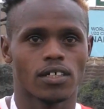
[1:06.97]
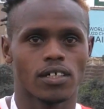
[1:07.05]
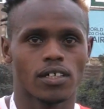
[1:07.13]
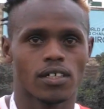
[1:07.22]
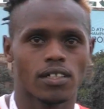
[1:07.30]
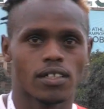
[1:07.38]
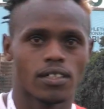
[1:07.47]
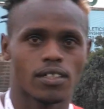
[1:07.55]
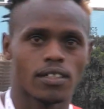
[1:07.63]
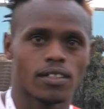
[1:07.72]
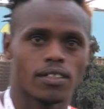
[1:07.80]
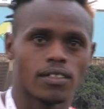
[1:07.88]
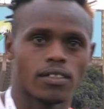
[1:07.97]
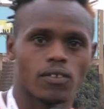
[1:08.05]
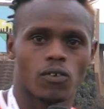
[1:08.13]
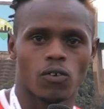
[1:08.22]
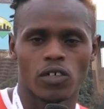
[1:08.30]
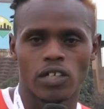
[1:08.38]

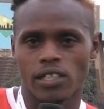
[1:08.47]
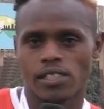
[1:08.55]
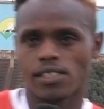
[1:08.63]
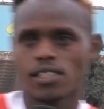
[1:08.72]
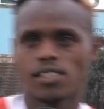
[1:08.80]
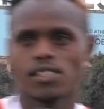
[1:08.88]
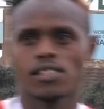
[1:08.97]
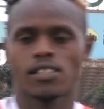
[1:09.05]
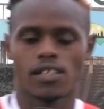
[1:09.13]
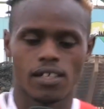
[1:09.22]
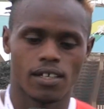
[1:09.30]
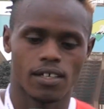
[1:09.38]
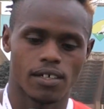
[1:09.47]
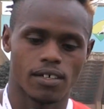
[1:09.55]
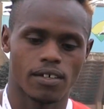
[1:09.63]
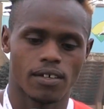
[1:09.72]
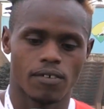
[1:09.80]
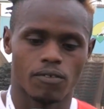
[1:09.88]
What I can say is,
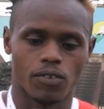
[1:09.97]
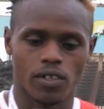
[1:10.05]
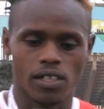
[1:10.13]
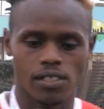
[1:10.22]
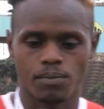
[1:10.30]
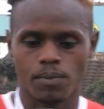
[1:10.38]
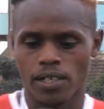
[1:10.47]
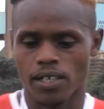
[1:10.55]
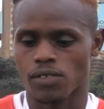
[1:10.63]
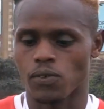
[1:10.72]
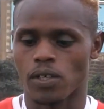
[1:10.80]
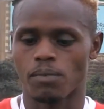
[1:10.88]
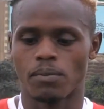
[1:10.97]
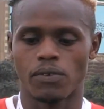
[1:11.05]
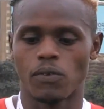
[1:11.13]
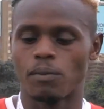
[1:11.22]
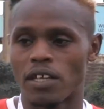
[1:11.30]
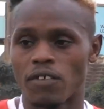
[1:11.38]
for us players,
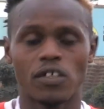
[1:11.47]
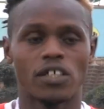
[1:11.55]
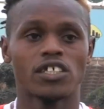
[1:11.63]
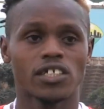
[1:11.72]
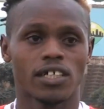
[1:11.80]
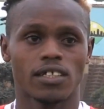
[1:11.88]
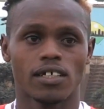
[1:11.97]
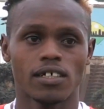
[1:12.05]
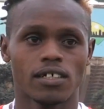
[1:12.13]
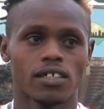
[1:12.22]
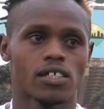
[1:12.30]
we believe in each other.